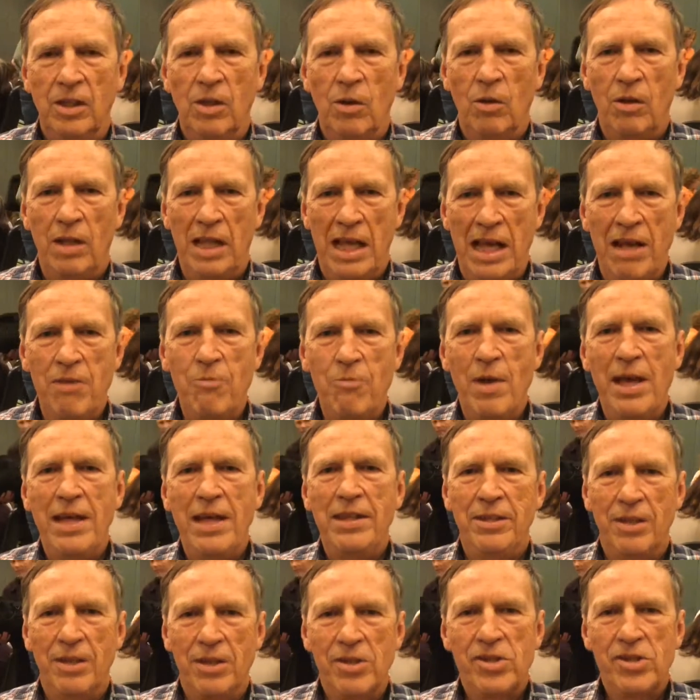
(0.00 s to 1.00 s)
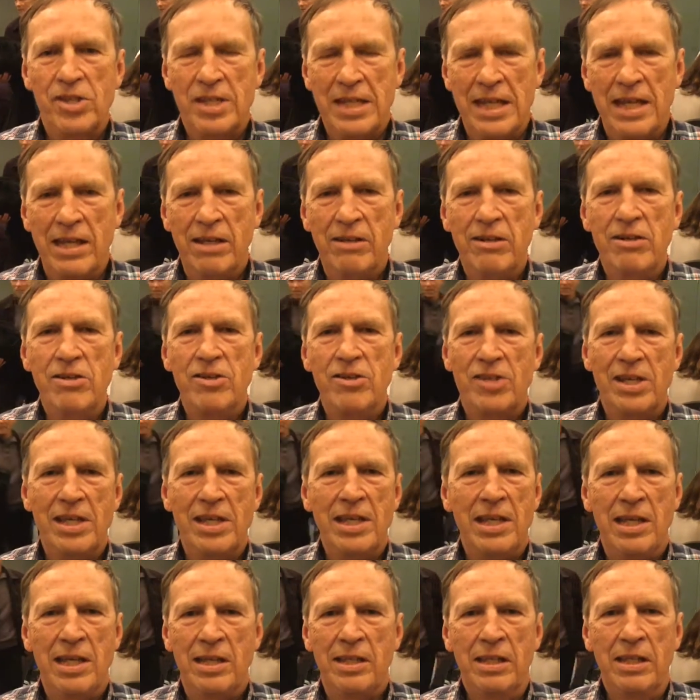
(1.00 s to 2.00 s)
Well, I read those standards,
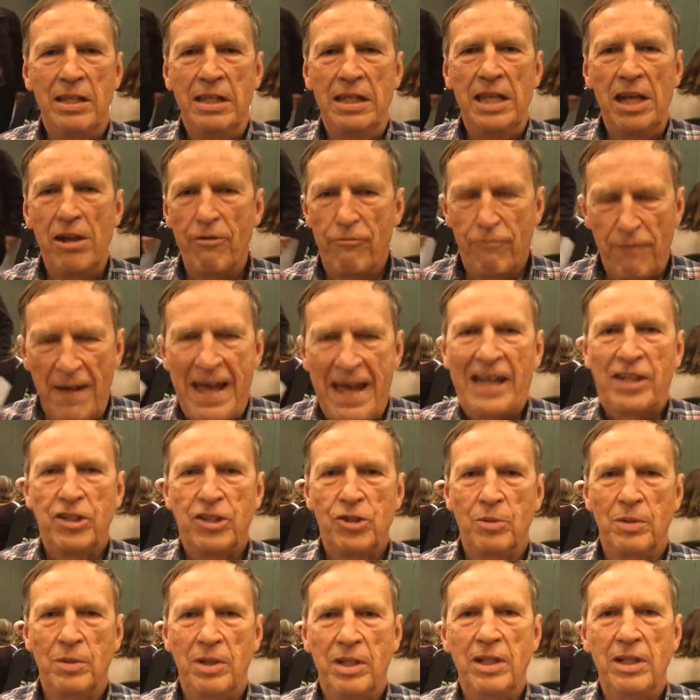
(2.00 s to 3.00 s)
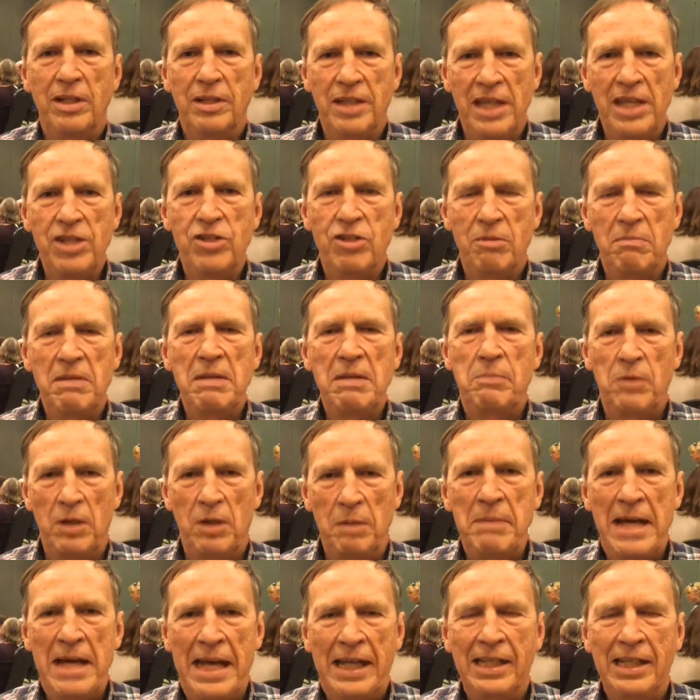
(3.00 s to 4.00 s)
and they're factual. They should be
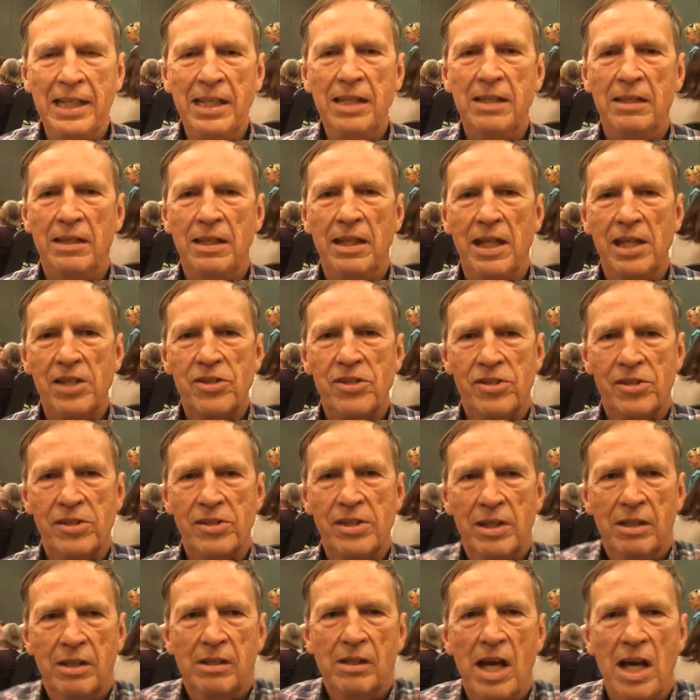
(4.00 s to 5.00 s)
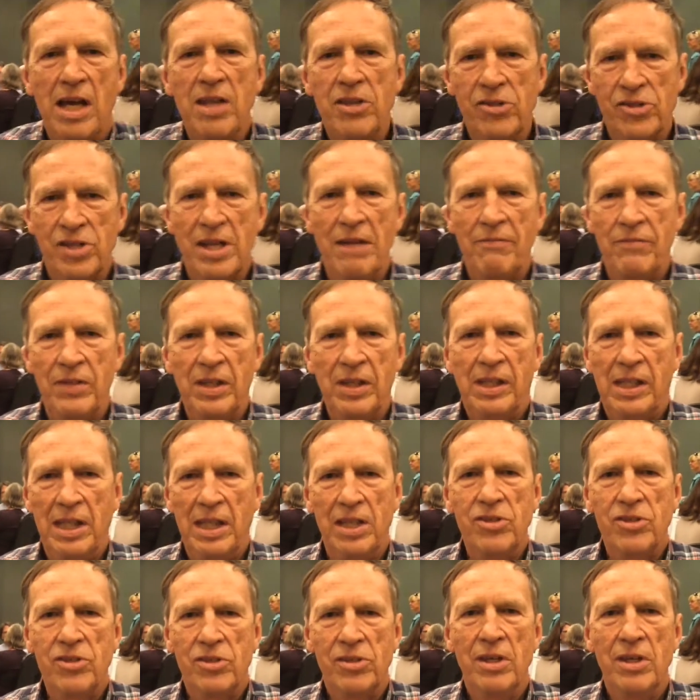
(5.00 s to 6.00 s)
put back in. That's the kind of stuff that
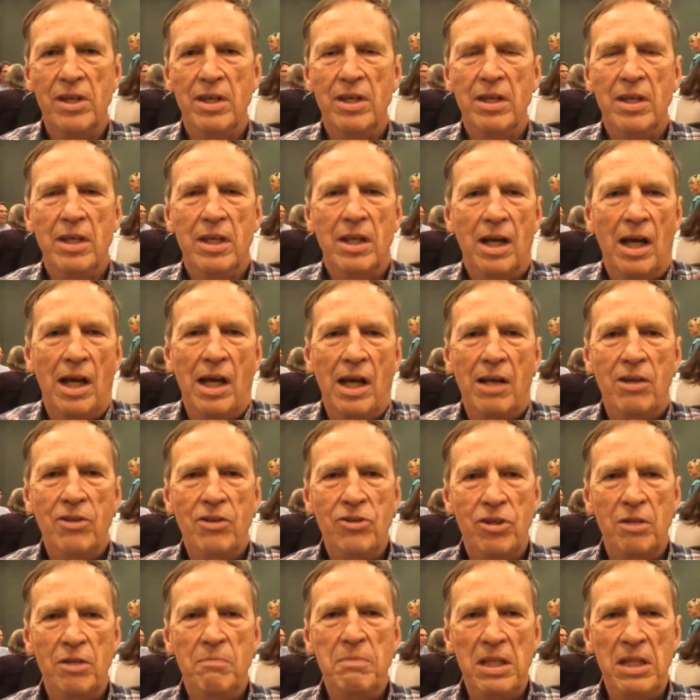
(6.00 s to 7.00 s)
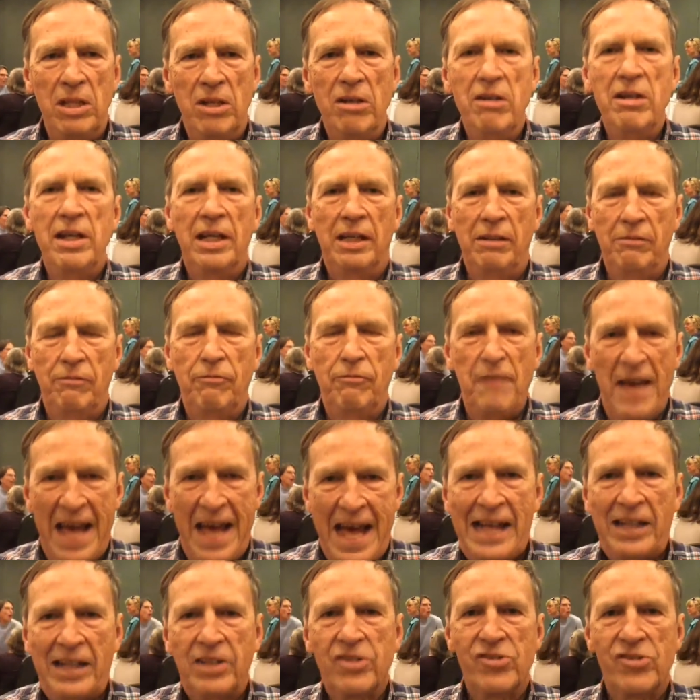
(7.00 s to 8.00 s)
kids should be learning,
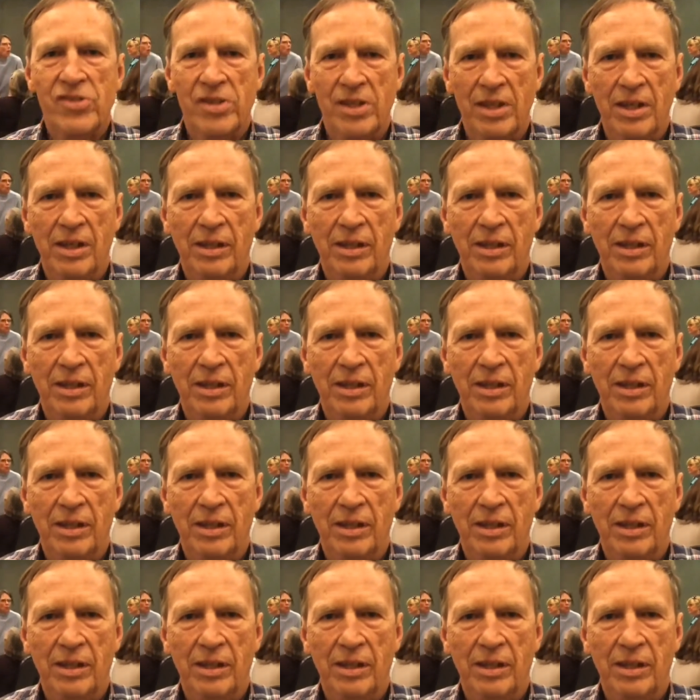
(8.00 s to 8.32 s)
facts.